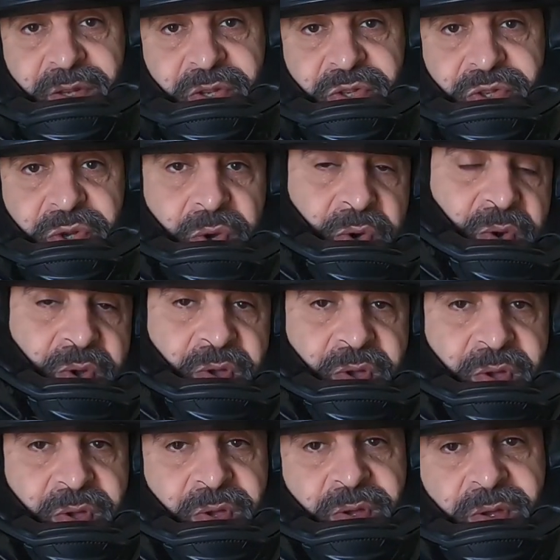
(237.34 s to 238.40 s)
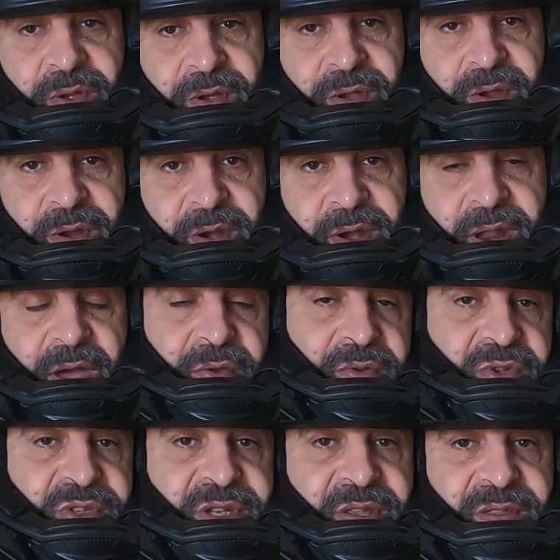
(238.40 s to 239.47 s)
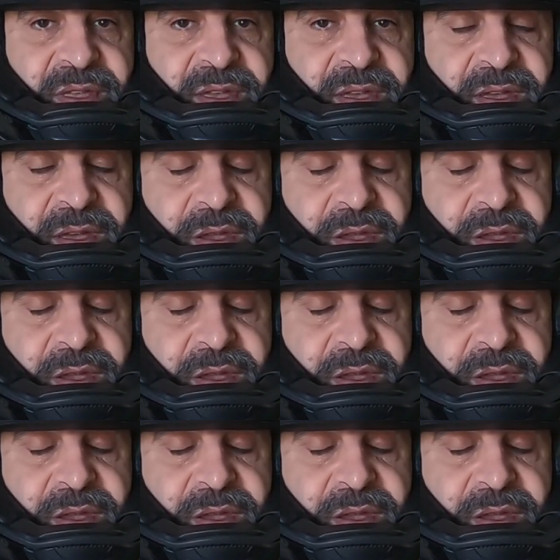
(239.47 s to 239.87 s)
So, now you see the,